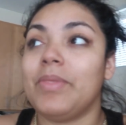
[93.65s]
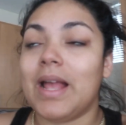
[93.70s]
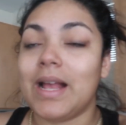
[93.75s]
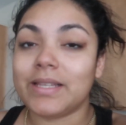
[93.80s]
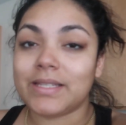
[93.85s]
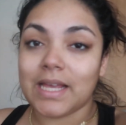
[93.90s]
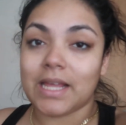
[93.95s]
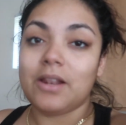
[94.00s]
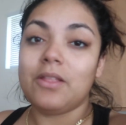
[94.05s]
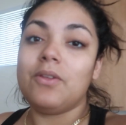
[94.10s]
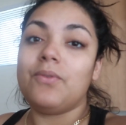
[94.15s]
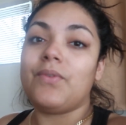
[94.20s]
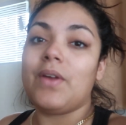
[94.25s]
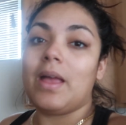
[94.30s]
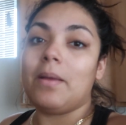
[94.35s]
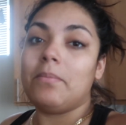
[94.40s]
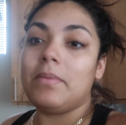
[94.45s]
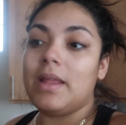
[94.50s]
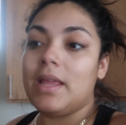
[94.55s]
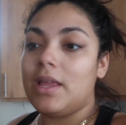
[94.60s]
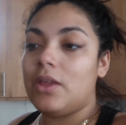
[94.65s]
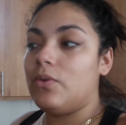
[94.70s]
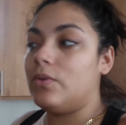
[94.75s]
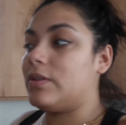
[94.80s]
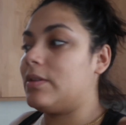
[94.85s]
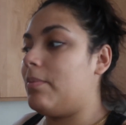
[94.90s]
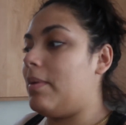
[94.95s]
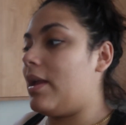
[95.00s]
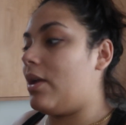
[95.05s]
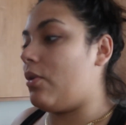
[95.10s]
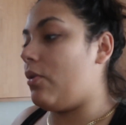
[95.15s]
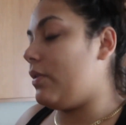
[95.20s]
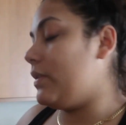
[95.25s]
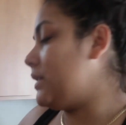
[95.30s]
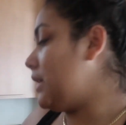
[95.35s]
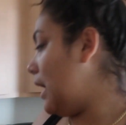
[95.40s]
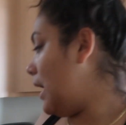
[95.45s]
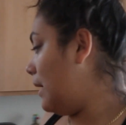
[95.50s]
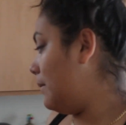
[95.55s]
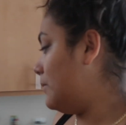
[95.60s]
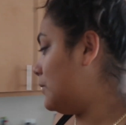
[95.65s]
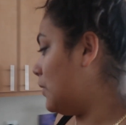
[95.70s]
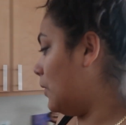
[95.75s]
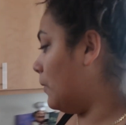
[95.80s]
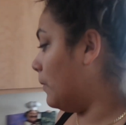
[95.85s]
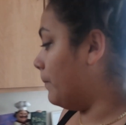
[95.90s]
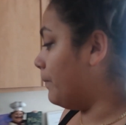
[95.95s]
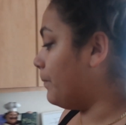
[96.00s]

that side of the family, used to make it all the time. So